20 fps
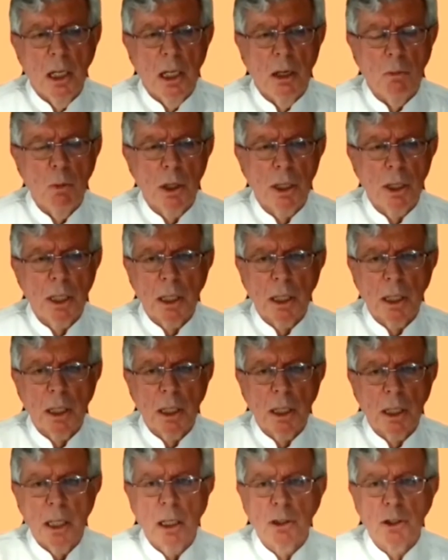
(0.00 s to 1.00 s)
Working at
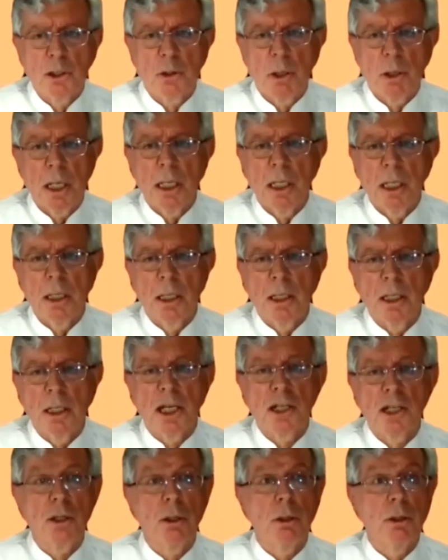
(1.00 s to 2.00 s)
the Australian
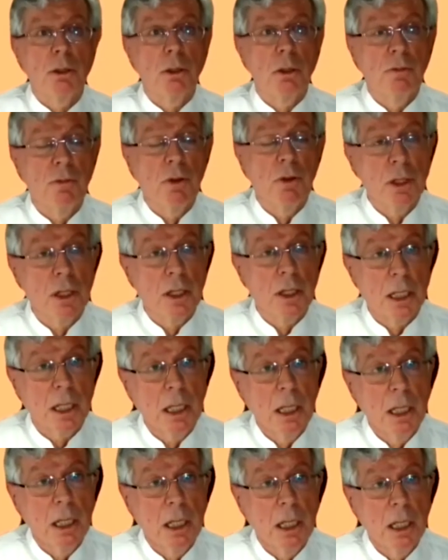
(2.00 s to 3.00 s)
National
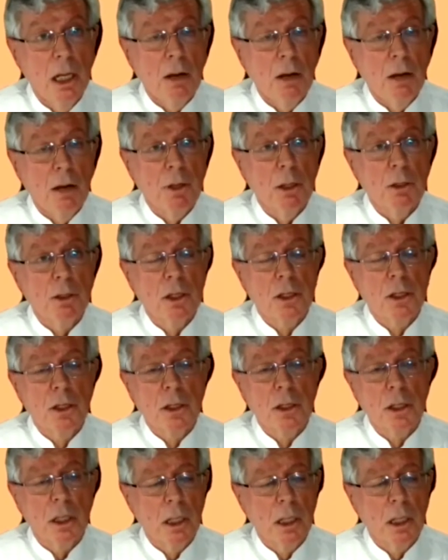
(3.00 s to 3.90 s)
University, I've noticed